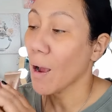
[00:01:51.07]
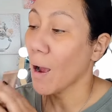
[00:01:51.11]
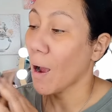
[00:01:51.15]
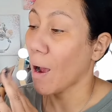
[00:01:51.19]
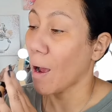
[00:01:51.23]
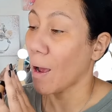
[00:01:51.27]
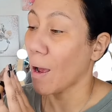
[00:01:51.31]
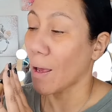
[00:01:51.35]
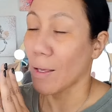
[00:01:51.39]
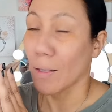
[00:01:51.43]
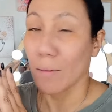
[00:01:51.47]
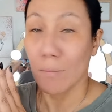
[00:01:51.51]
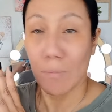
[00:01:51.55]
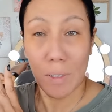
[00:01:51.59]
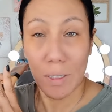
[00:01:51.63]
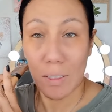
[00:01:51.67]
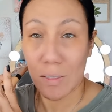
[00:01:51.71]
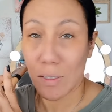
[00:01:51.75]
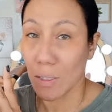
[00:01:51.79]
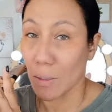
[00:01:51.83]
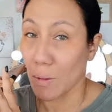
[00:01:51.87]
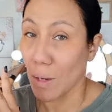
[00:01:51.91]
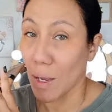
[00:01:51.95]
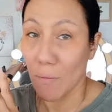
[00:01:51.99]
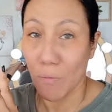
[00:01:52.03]
I, like I
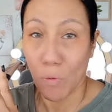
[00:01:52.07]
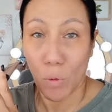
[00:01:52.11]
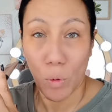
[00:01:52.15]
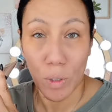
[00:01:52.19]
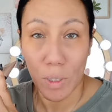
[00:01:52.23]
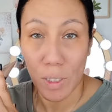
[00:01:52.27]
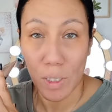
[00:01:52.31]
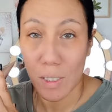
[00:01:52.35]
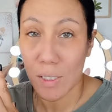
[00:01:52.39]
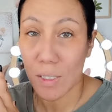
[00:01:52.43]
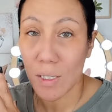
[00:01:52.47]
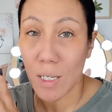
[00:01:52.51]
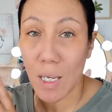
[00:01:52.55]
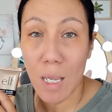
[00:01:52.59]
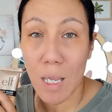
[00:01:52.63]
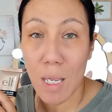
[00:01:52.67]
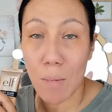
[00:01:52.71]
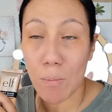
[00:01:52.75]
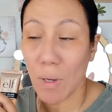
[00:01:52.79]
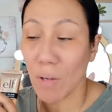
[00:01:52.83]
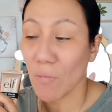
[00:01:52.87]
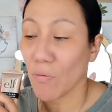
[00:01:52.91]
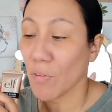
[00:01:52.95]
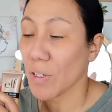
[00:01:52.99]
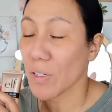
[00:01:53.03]
said, have oily skin.
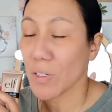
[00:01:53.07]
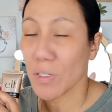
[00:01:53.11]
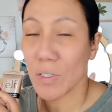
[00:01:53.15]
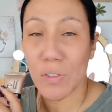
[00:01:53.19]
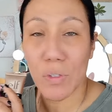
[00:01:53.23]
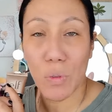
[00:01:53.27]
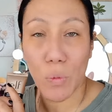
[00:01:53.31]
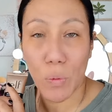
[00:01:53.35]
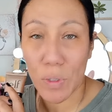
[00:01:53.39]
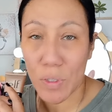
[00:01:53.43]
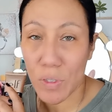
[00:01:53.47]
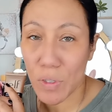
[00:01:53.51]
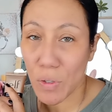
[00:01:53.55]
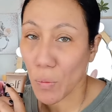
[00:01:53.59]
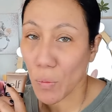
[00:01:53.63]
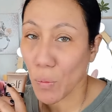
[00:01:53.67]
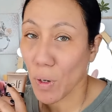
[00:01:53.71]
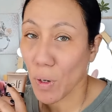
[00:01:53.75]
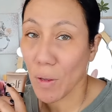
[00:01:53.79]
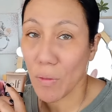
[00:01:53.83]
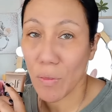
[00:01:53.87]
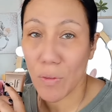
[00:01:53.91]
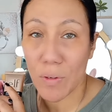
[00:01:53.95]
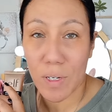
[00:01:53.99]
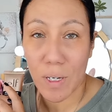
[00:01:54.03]
My face gets greasy
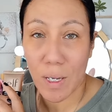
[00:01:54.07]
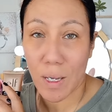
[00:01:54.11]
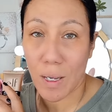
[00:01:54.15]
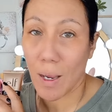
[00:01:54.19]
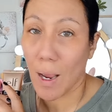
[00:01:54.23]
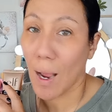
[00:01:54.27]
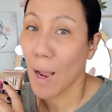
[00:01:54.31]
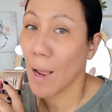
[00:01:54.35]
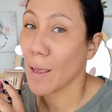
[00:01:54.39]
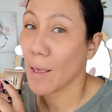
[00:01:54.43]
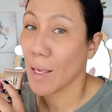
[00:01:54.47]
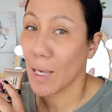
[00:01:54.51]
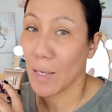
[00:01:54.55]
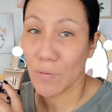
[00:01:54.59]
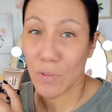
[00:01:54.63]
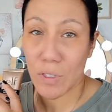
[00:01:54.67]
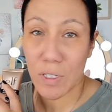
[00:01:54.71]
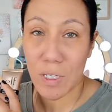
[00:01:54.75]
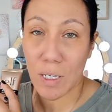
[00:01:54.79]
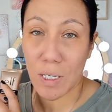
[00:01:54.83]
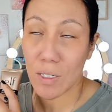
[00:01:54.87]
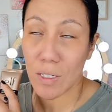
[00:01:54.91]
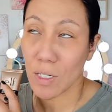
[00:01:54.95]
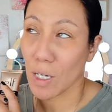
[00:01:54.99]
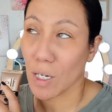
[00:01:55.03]
throughout the day. I have to
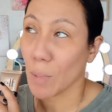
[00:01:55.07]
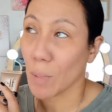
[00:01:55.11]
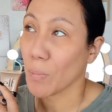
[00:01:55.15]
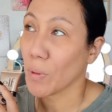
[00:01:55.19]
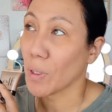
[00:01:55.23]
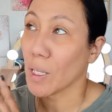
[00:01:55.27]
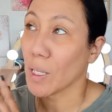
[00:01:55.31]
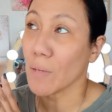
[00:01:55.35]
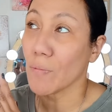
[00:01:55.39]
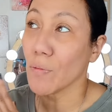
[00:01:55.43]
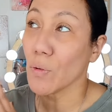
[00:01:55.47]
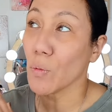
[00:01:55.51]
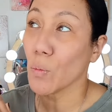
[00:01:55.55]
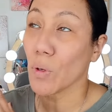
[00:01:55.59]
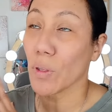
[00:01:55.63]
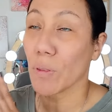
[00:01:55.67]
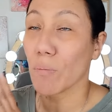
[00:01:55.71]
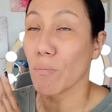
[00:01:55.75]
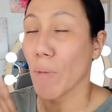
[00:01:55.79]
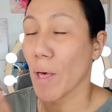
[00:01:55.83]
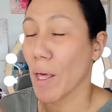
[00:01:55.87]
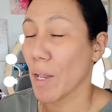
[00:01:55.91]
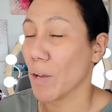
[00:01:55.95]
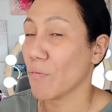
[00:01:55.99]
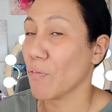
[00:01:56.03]
touch up. Even with
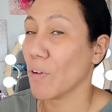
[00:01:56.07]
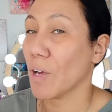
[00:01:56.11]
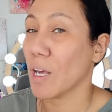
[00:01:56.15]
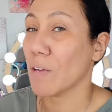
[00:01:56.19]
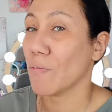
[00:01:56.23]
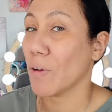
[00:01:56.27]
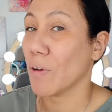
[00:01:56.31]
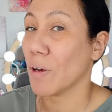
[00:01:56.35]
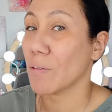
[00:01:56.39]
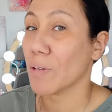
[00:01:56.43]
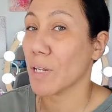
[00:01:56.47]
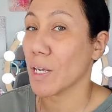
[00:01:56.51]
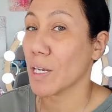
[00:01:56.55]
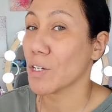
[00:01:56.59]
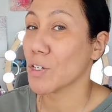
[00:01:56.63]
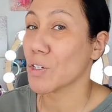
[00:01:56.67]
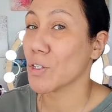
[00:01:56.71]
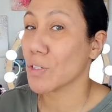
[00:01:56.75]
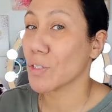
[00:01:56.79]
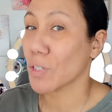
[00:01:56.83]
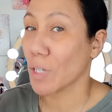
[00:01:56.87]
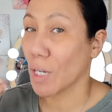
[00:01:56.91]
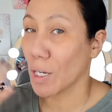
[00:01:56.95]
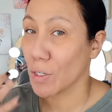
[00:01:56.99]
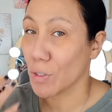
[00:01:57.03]
mattifying
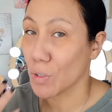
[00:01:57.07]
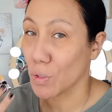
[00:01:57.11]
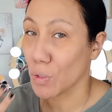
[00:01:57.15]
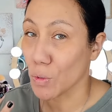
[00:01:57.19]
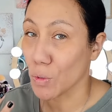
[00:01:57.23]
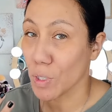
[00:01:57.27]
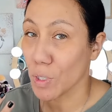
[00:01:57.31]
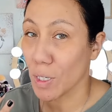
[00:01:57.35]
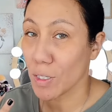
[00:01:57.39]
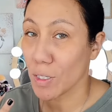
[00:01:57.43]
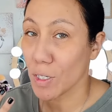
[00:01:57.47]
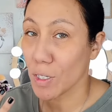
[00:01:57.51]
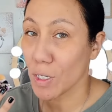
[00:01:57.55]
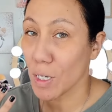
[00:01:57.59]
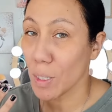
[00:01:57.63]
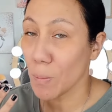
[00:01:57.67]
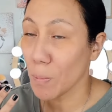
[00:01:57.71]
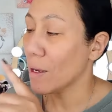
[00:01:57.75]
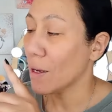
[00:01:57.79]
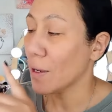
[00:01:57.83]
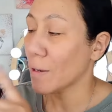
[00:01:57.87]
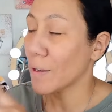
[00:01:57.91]
foundations, I do touch up.